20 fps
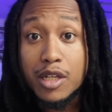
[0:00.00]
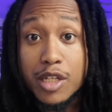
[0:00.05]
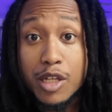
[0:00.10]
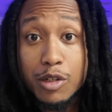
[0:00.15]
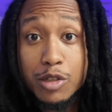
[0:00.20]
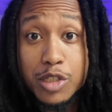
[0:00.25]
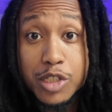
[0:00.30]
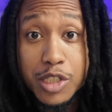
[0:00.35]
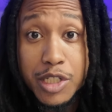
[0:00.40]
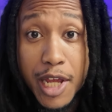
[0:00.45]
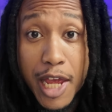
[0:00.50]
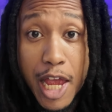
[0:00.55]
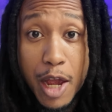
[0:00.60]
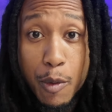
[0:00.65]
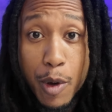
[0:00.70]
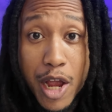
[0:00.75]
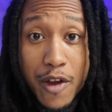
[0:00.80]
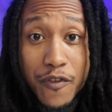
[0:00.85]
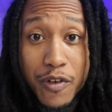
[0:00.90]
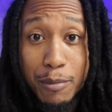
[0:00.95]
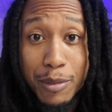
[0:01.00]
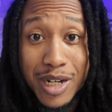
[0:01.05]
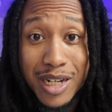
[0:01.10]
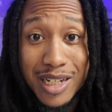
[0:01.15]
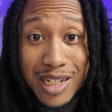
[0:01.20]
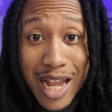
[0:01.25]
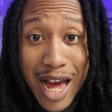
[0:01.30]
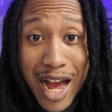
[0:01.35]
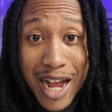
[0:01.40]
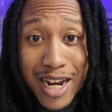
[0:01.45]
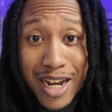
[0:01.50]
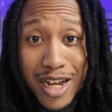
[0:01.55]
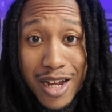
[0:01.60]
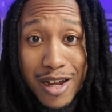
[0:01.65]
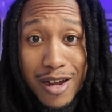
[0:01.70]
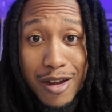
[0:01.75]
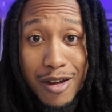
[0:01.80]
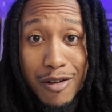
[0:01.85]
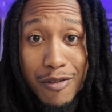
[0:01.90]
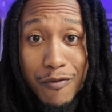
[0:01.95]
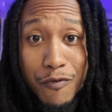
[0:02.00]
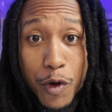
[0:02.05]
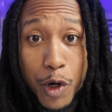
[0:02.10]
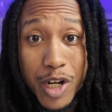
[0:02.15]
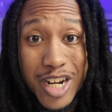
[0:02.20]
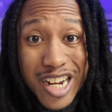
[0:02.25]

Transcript: you'll stay away from a Glock for